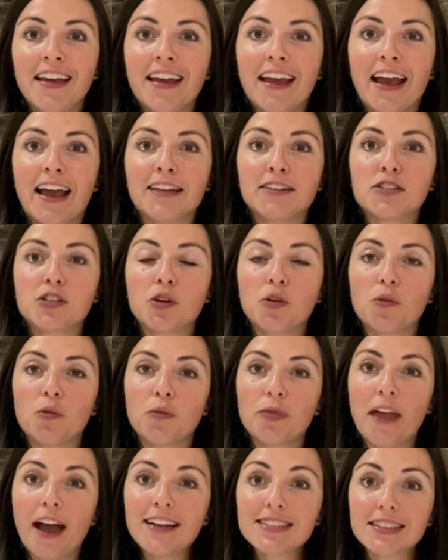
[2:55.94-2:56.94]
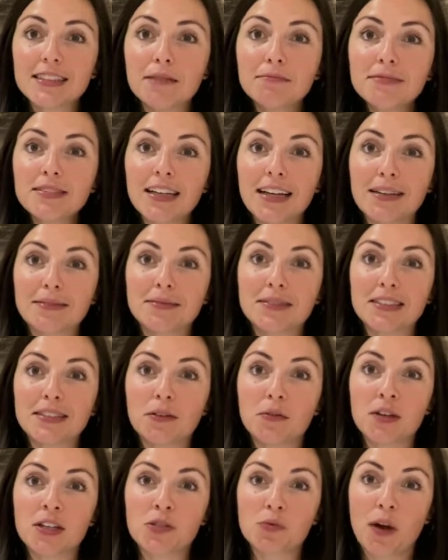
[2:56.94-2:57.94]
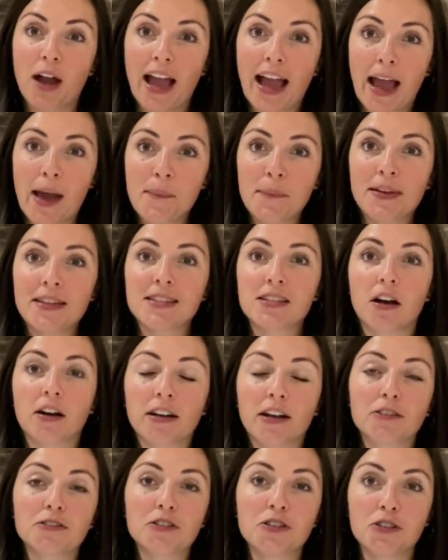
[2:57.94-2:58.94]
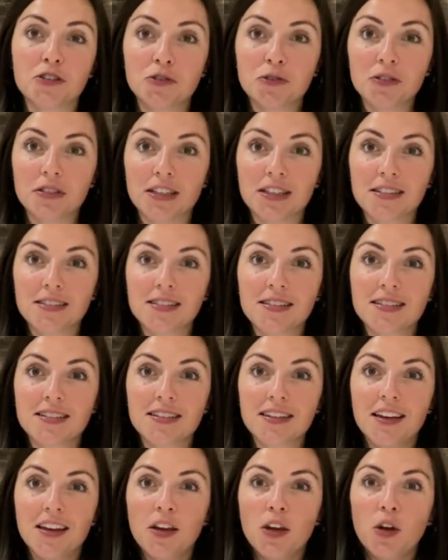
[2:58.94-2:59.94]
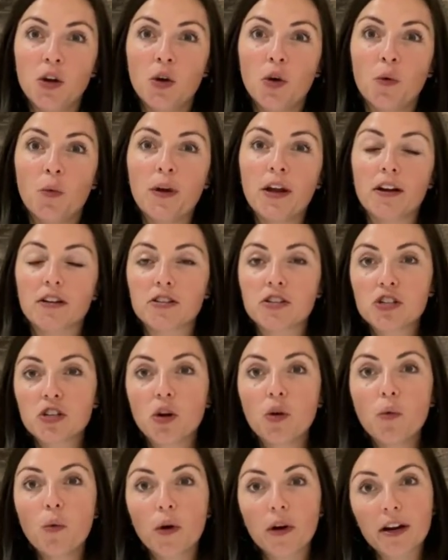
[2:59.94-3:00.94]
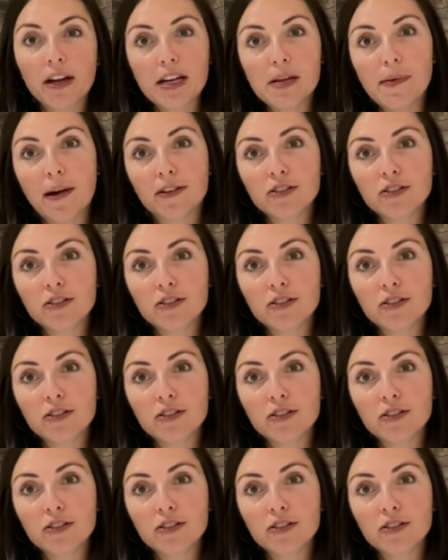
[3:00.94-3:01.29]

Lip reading: And so that sometimes is what happens on our to-do lists. We are so worried about